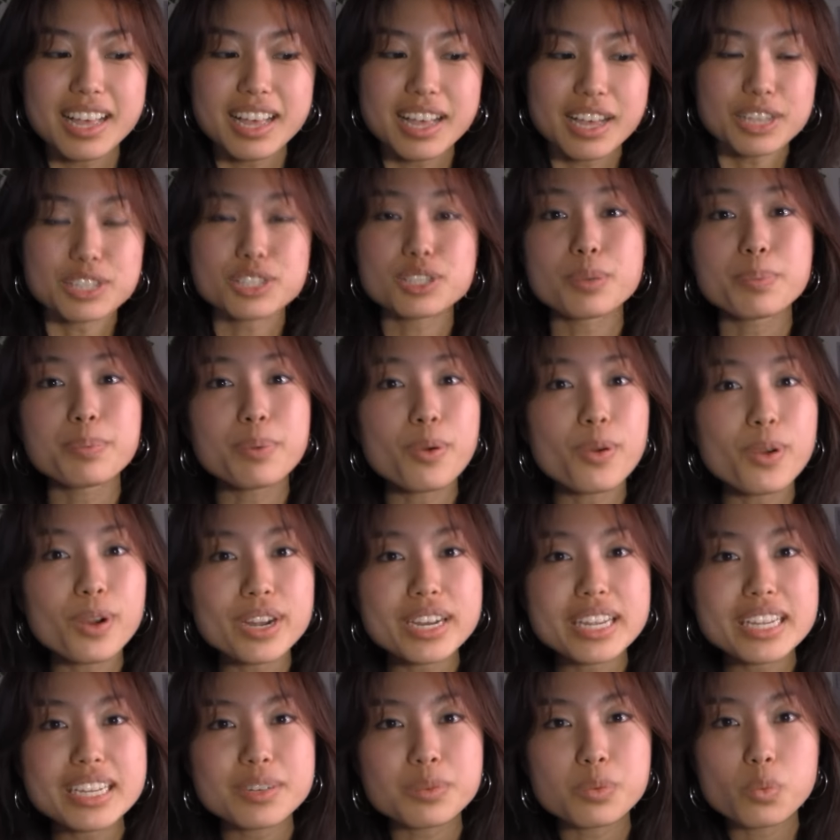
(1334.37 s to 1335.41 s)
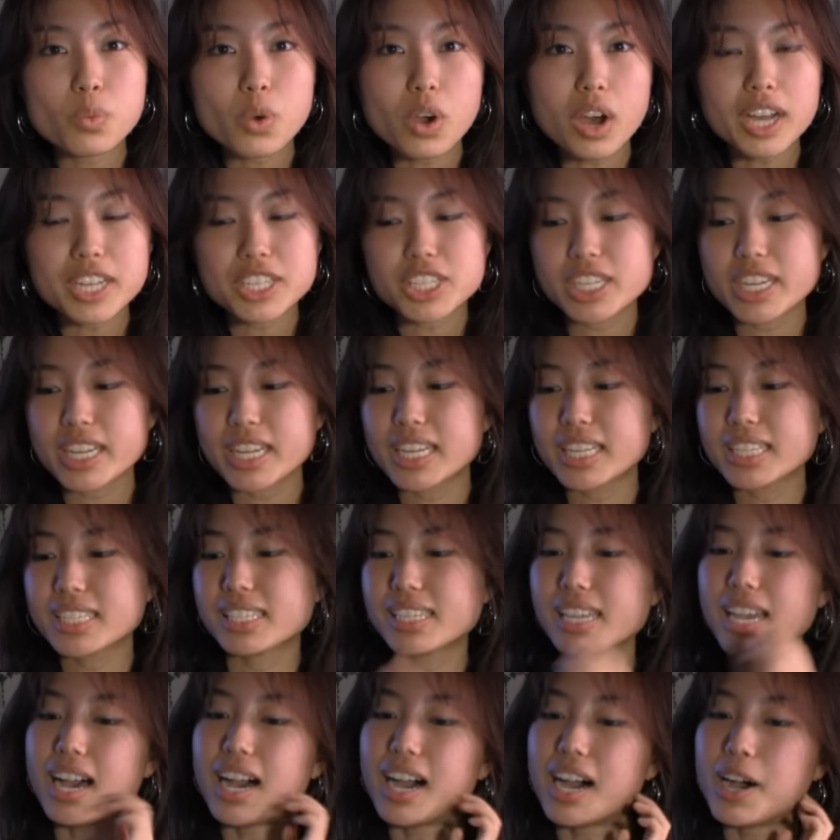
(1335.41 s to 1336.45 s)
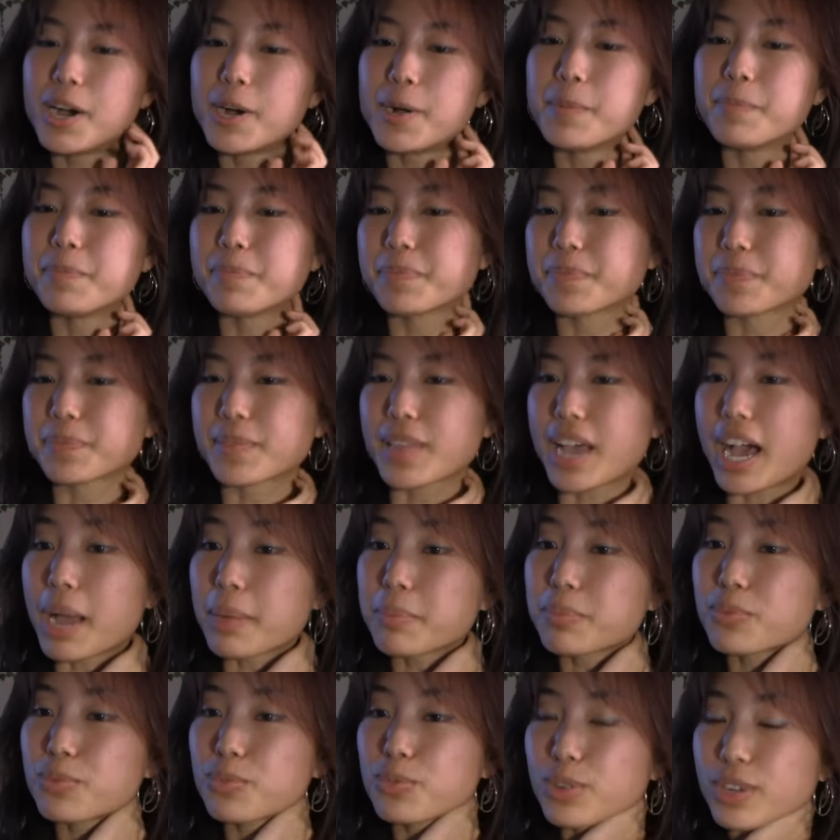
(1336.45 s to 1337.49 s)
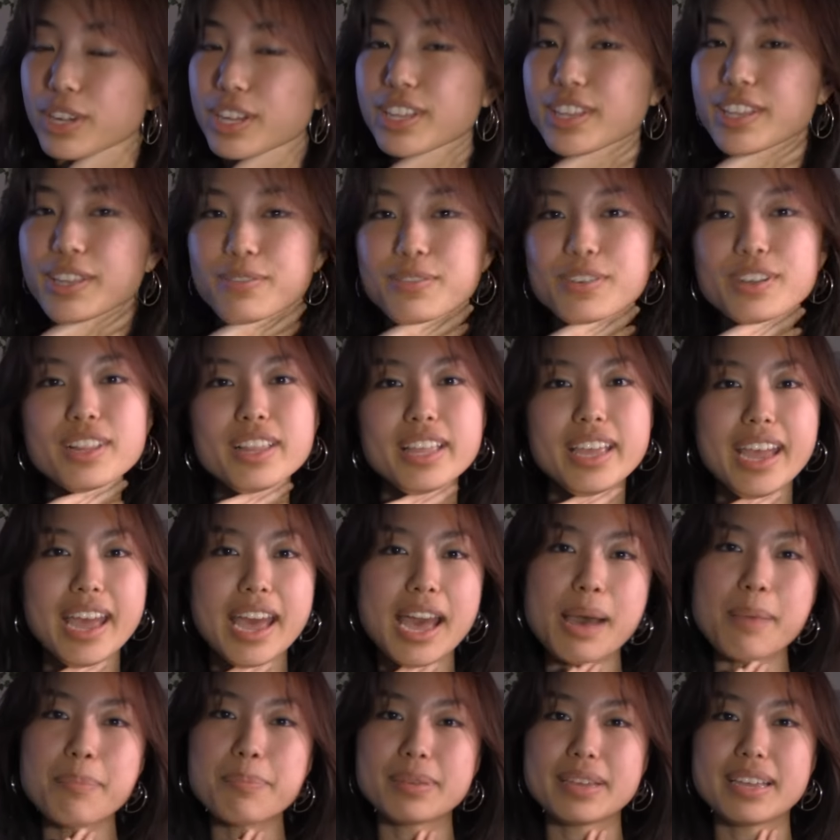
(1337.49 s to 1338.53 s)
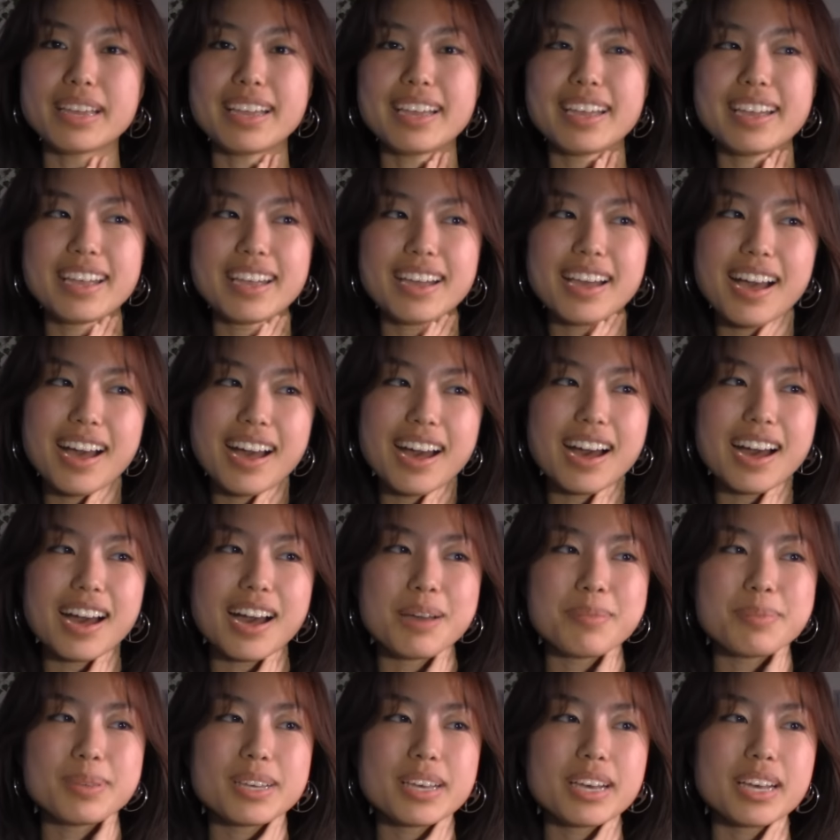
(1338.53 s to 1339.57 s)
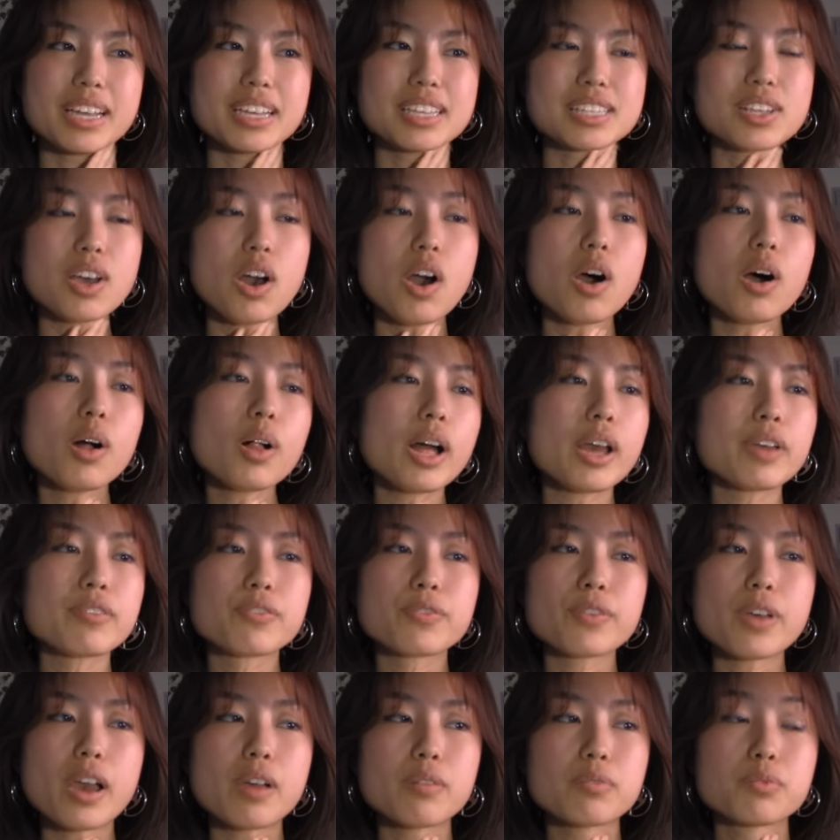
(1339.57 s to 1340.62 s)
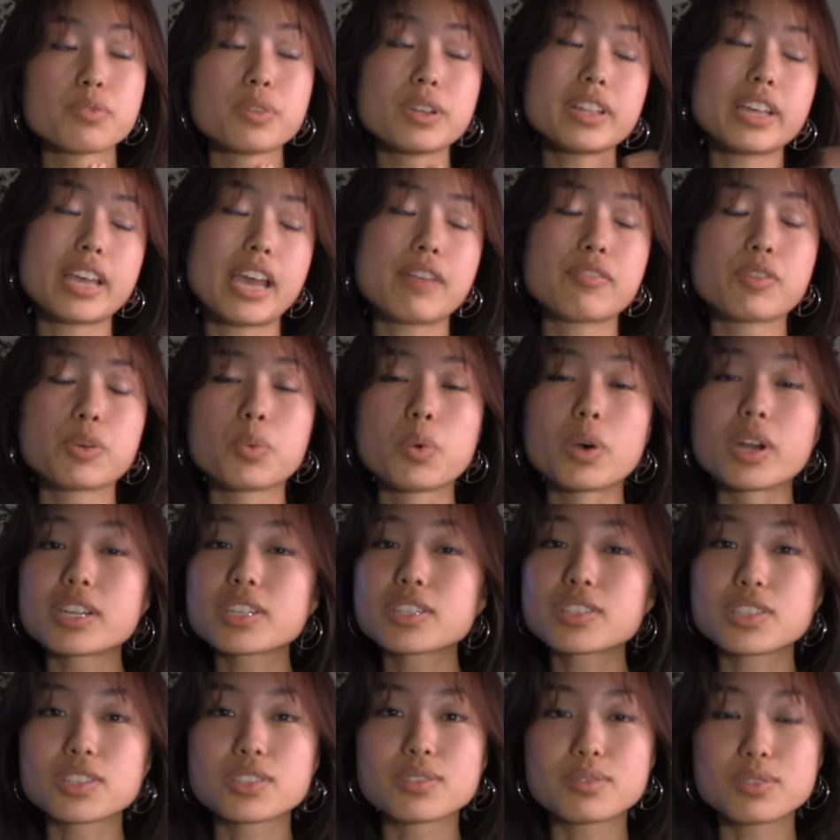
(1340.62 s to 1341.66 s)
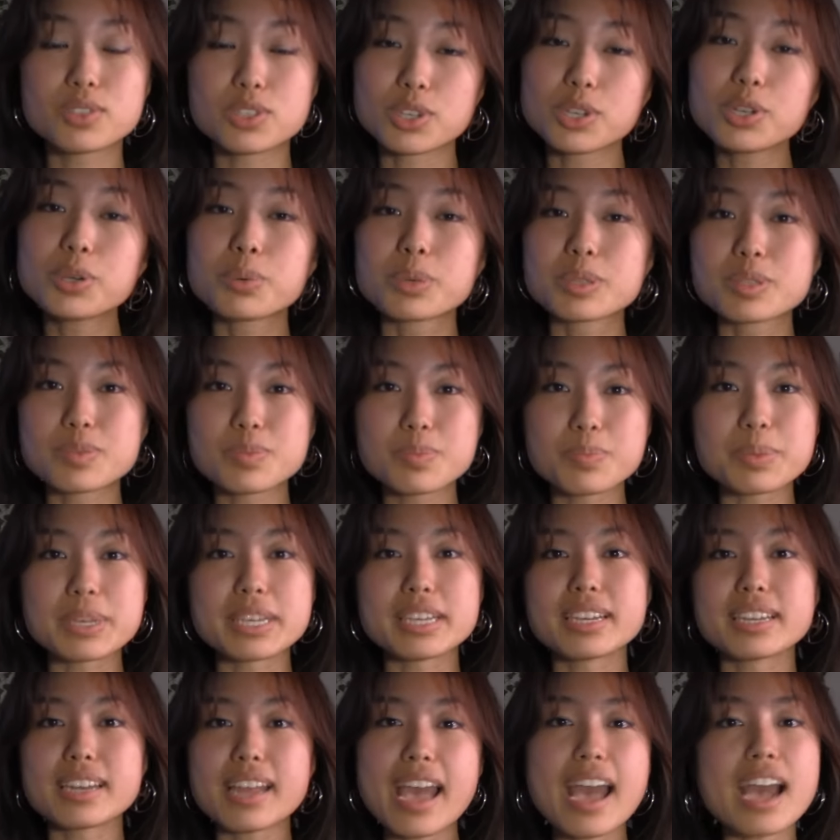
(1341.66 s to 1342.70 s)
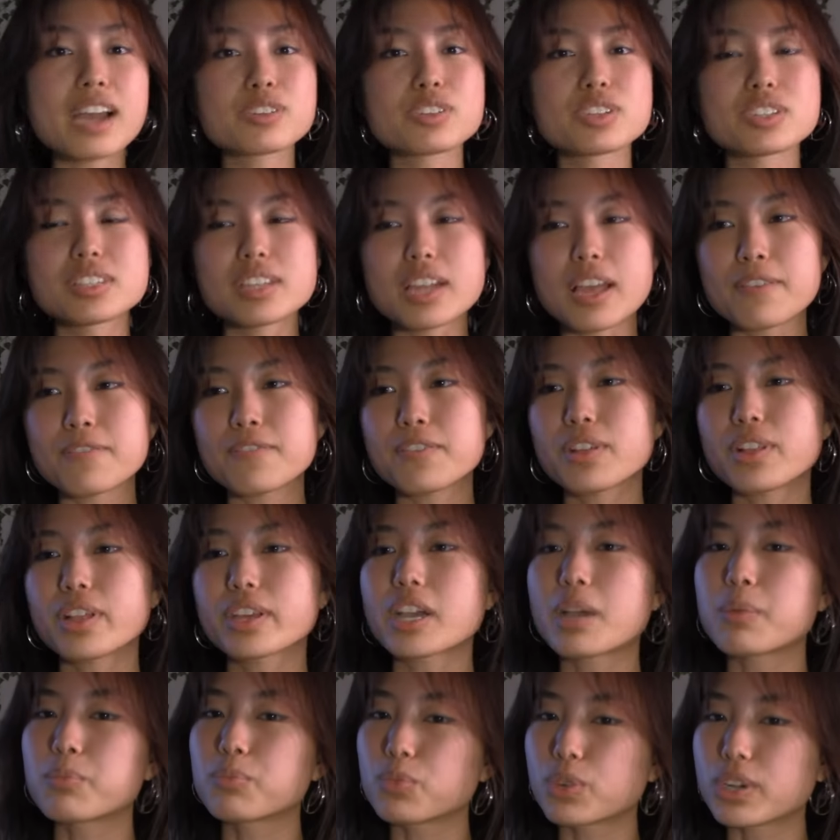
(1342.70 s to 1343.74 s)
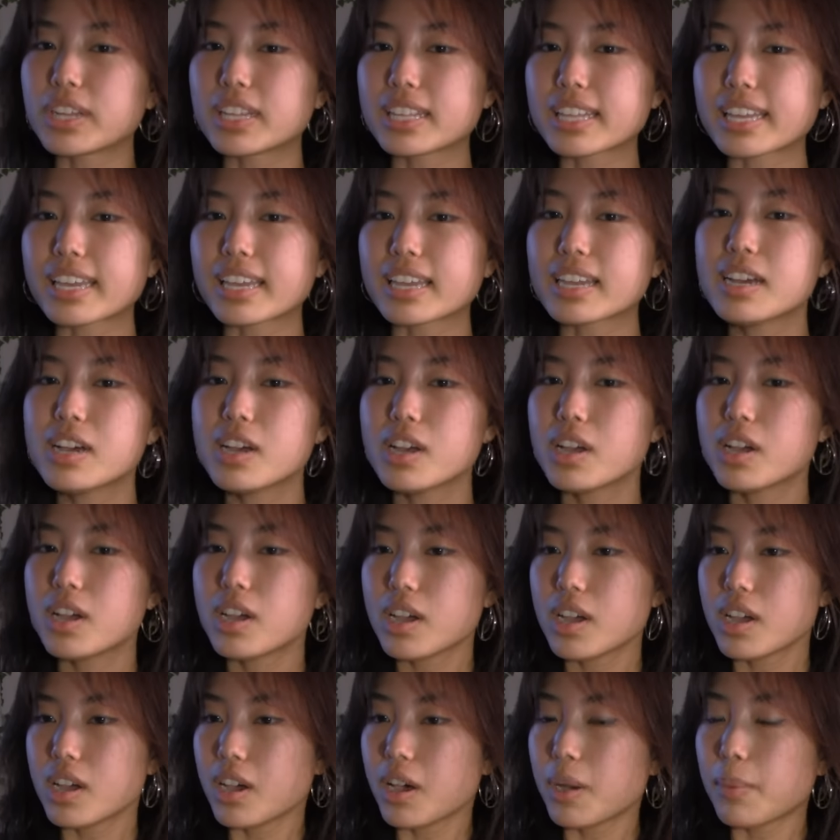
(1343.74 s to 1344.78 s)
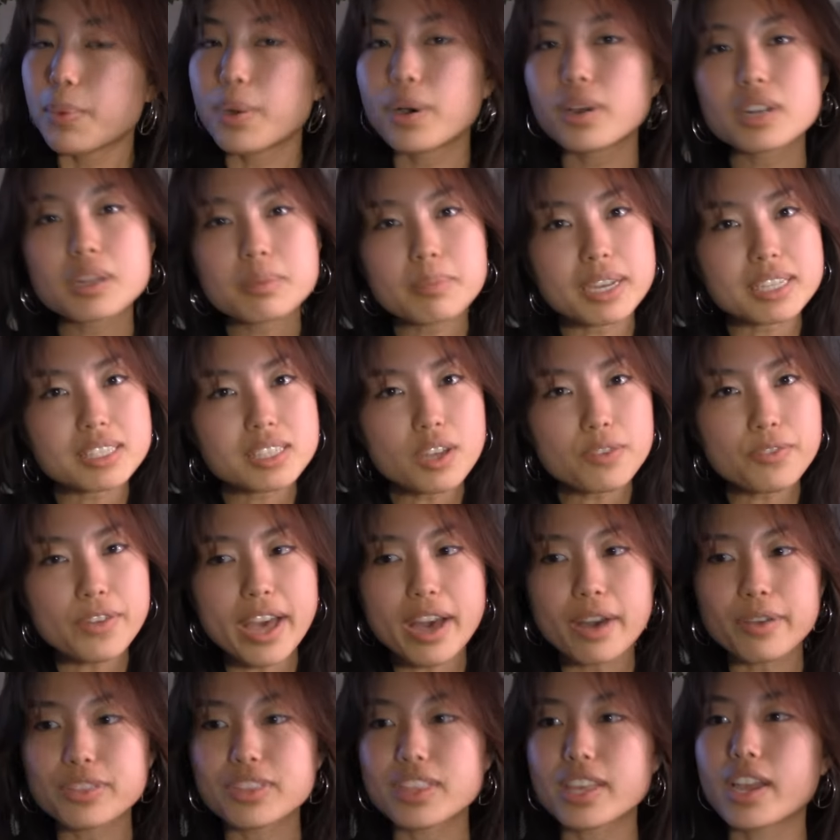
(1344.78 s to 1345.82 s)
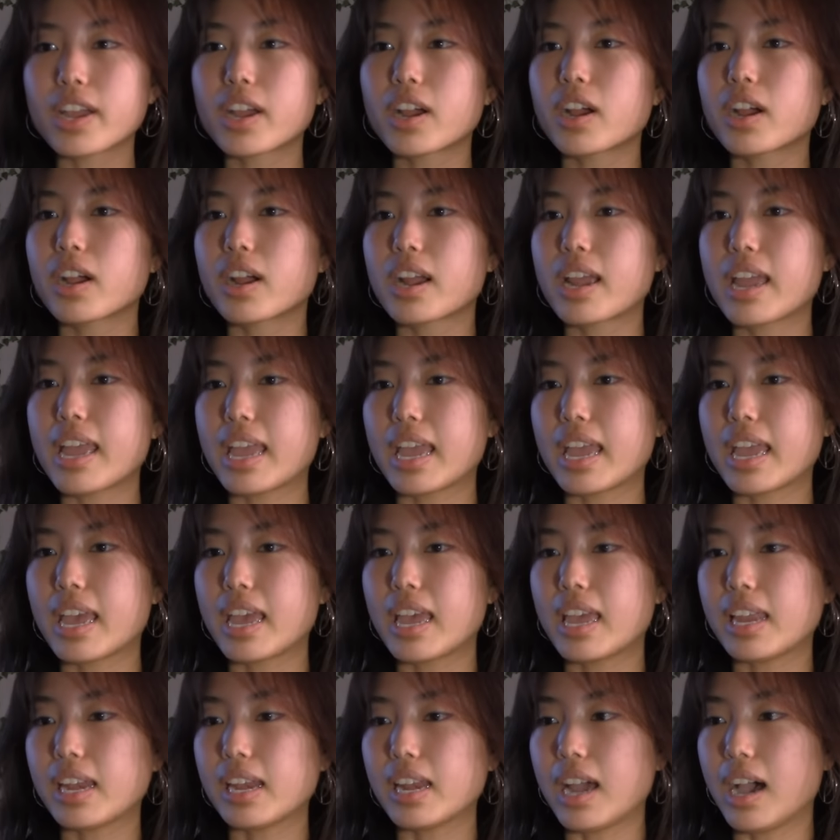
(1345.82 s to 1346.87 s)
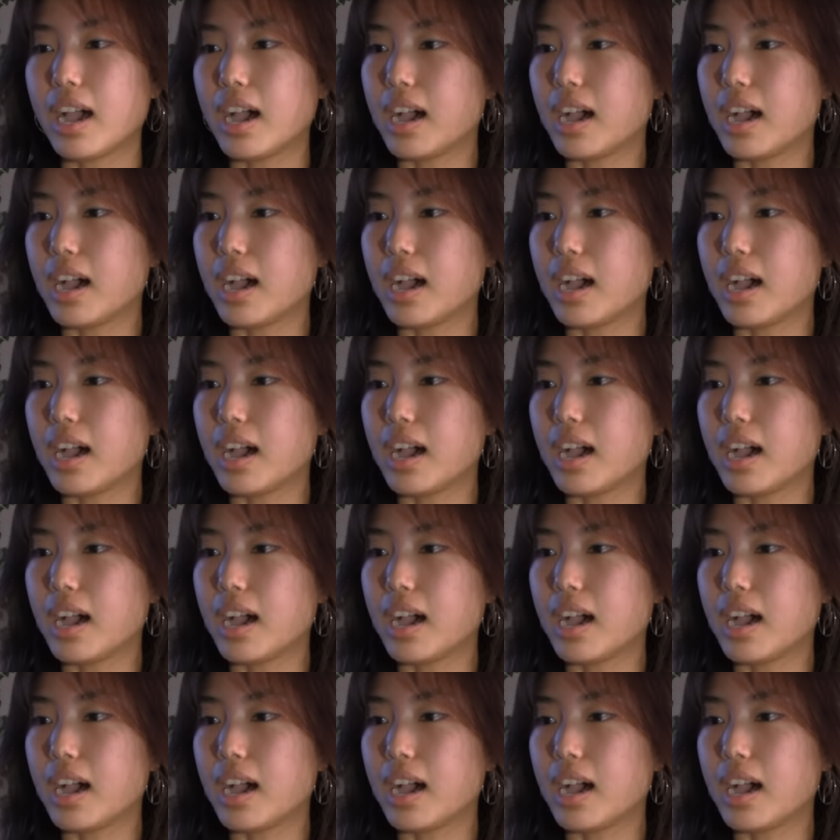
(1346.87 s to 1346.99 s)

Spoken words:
support it and watch it. I'm really, really happy because all I've really ever wanted to do was be an actress, and I feel like I'm really putting myself out there and,